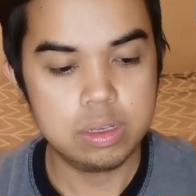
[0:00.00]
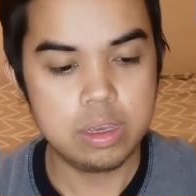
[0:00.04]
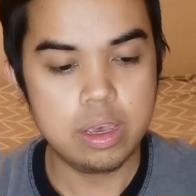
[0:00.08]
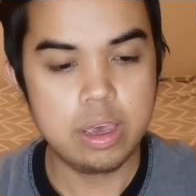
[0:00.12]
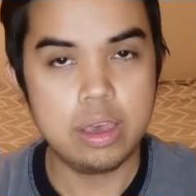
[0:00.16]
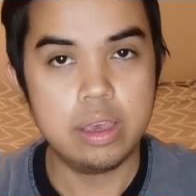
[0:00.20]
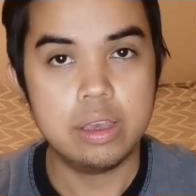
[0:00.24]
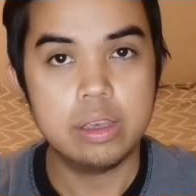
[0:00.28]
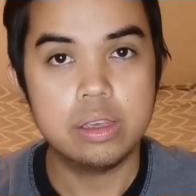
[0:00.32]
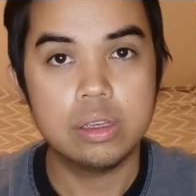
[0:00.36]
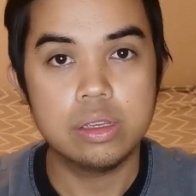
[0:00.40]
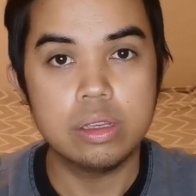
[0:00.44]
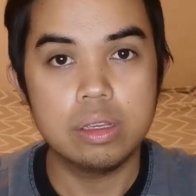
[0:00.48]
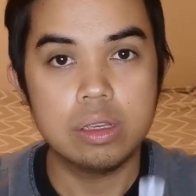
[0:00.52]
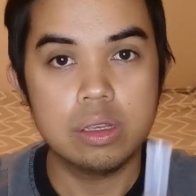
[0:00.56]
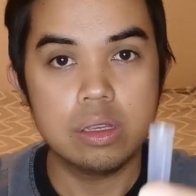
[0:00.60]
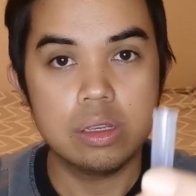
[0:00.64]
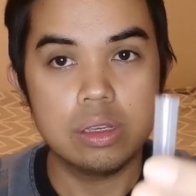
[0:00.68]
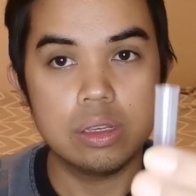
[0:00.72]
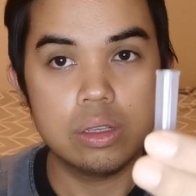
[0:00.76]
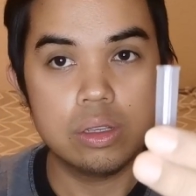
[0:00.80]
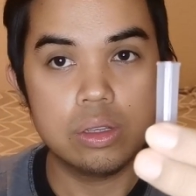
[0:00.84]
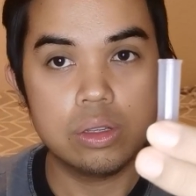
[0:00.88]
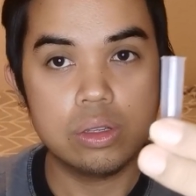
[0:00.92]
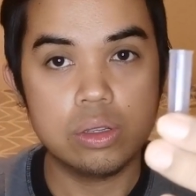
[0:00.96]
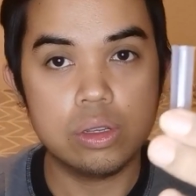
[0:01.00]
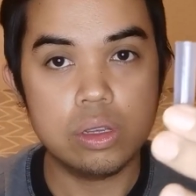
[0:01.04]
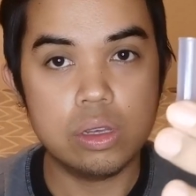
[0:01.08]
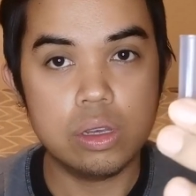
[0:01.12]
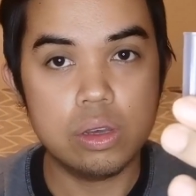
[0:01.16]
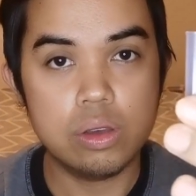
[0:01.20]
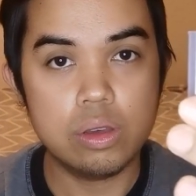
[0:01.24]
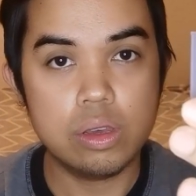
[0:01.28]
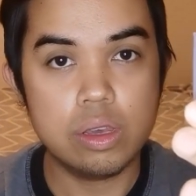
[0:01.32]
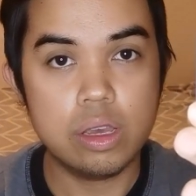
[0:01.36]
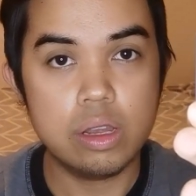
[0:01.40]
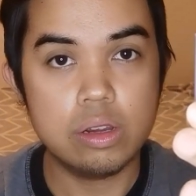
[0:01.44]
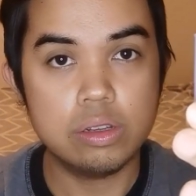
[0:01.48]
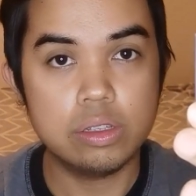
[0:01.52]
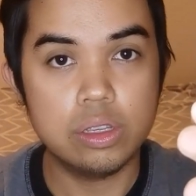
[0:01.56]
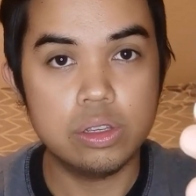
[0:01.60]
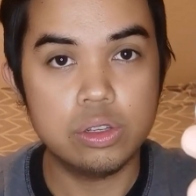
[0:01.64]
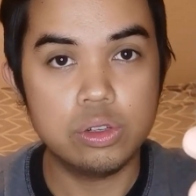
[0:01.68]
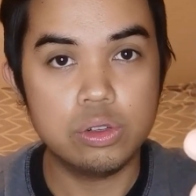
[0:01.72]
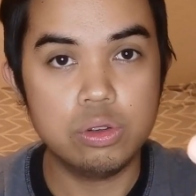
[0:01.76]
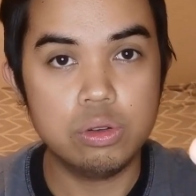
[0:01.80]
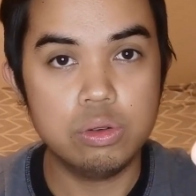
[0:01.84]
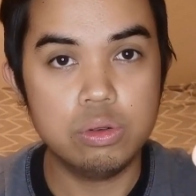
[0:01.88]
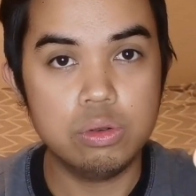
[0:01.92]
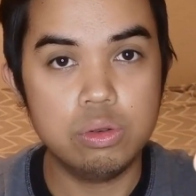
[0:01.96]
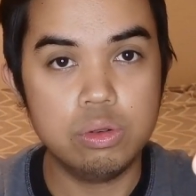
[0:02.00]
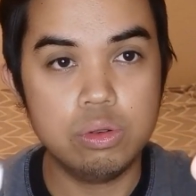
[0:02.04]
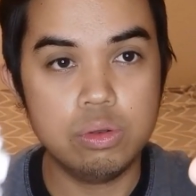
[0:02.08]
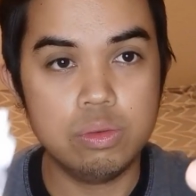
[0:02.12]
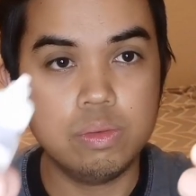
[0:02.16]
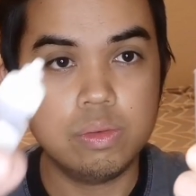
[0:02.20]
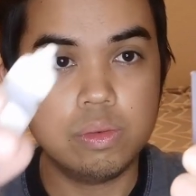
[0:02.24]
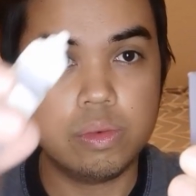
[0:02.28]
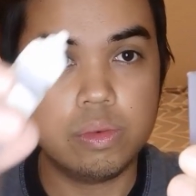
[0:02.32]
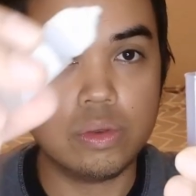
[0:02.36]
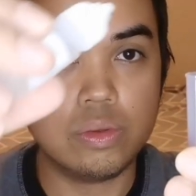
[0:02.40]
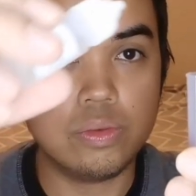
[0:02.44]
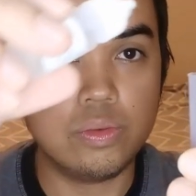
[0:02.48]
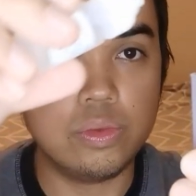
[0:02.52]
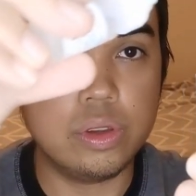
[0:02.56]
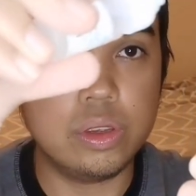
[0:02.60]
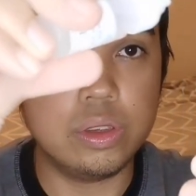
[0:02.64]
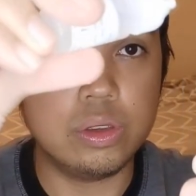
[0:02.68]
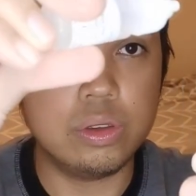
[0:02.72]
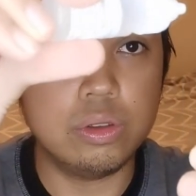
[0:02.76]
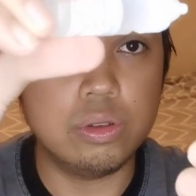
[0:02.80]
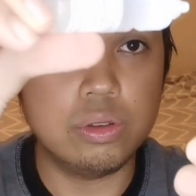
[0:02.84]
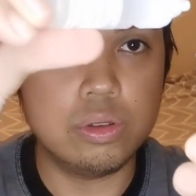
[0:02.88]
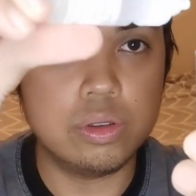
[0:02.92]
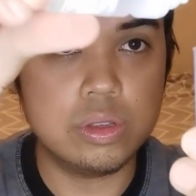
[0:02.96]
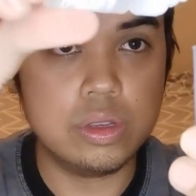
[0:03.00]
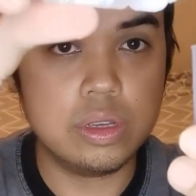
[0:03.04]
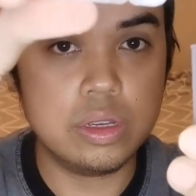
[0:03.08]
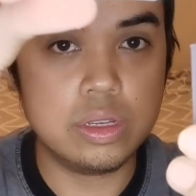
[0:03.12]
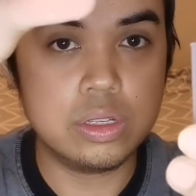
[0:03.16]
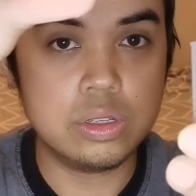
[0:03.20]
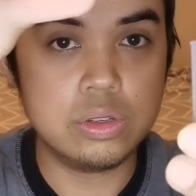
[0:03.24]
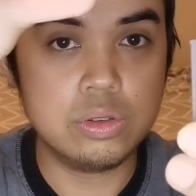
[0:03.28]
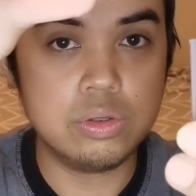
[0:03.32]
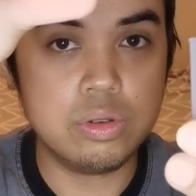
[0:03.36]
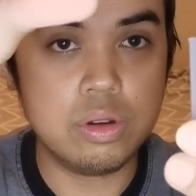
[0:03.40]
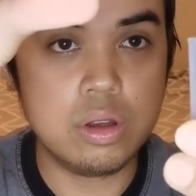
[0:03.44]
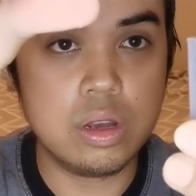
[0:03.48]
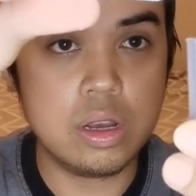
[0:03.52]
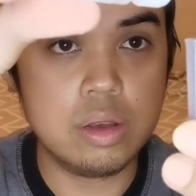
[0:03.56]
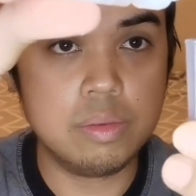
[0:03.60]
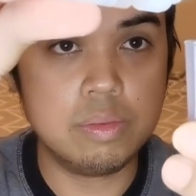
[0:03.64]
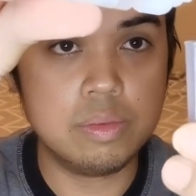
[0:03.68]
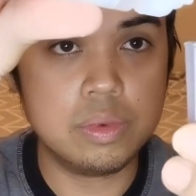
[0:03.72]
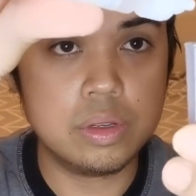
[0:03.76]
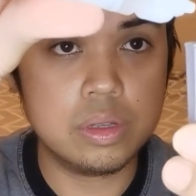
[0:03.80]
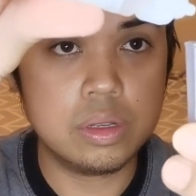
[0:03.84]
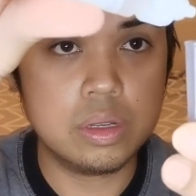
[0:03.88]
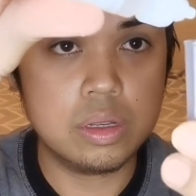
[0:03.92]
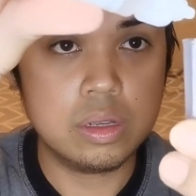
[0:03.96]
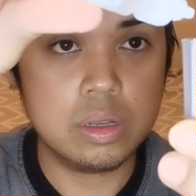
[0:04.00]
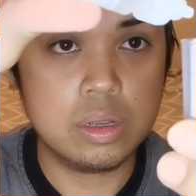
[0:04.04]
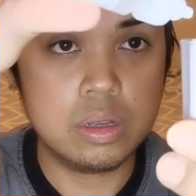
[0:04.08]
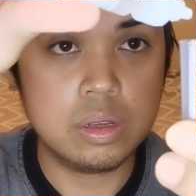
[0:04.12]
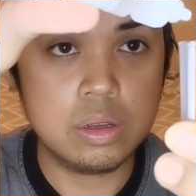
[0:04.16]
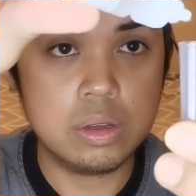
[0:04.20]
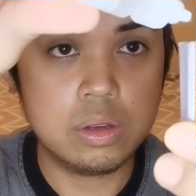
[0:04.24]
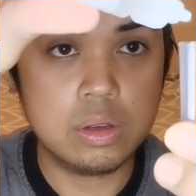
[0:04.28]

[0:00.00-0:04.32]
Okay, so here's the tube. We need to do 6 drops.